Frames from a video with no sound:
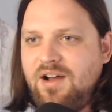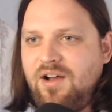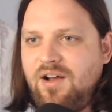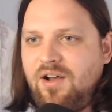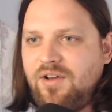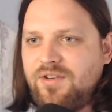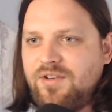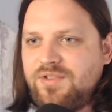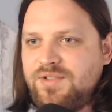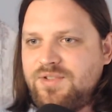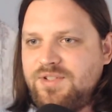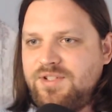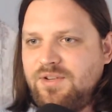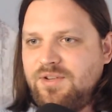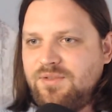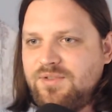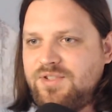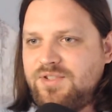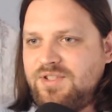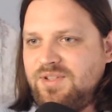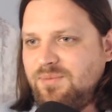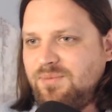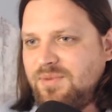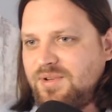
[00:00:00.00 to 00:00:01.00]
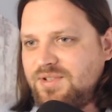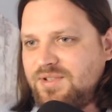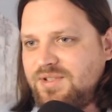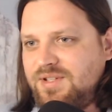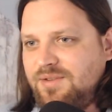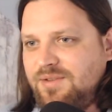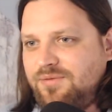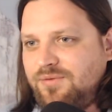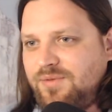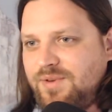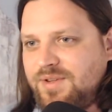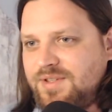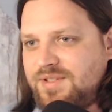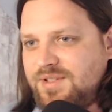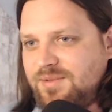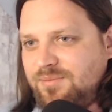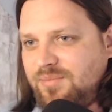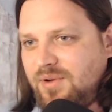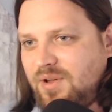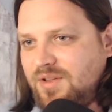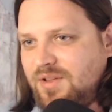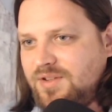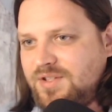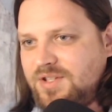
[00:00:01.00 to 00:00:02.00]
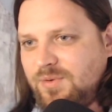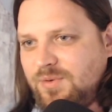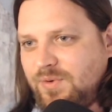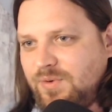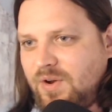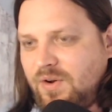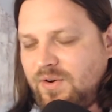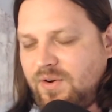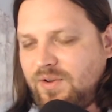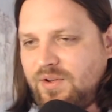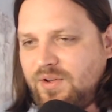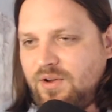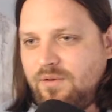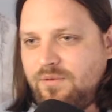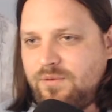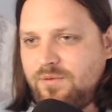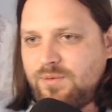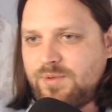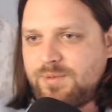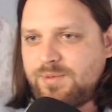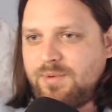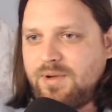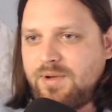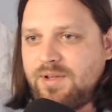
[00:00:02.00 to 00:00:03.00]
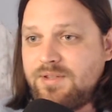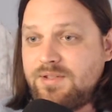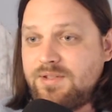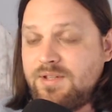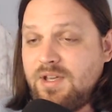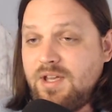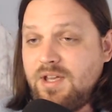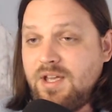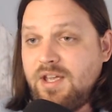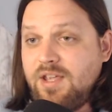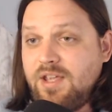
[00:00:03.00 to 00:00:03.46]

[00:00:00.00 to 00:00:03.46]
I honestly don't see much difference in policy regarding COVID response.